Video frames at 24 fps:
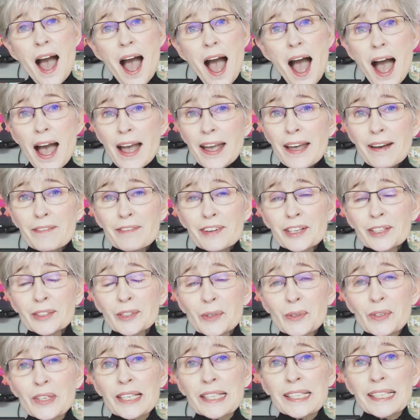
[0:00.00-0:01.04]
I have
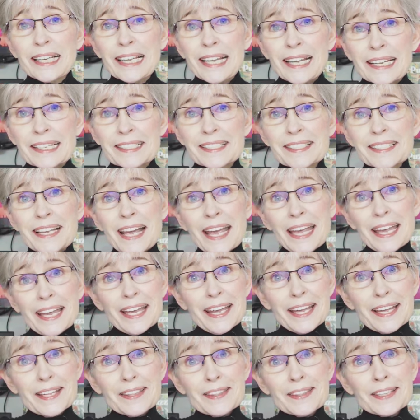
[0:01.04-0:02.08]
included links
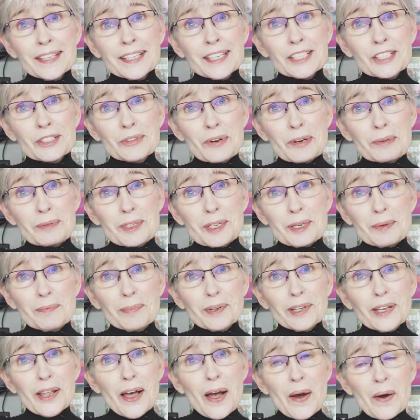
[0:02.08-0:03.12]
in the description
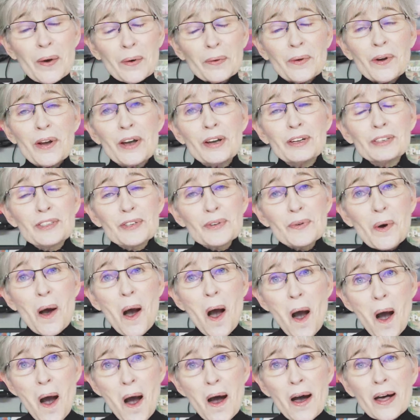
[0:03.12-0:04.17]
below to
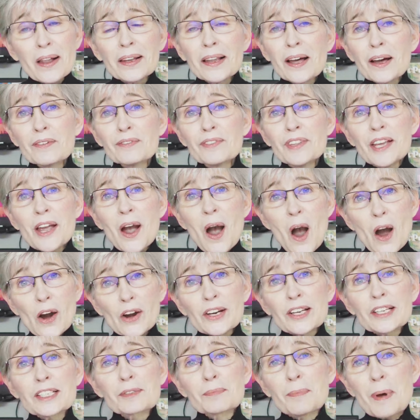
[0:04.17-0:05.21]
all of the
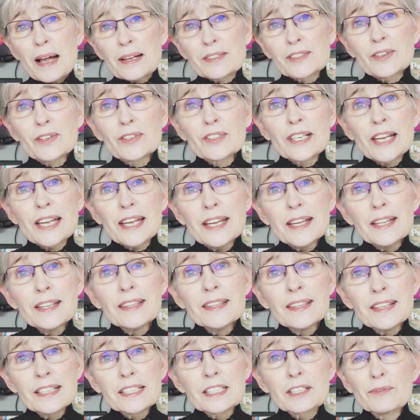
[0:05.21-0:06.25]
artist puzzles
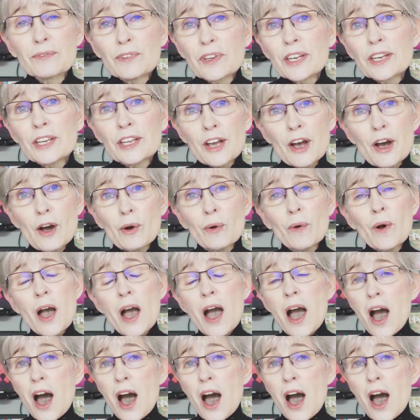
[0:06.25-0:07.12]
in this video,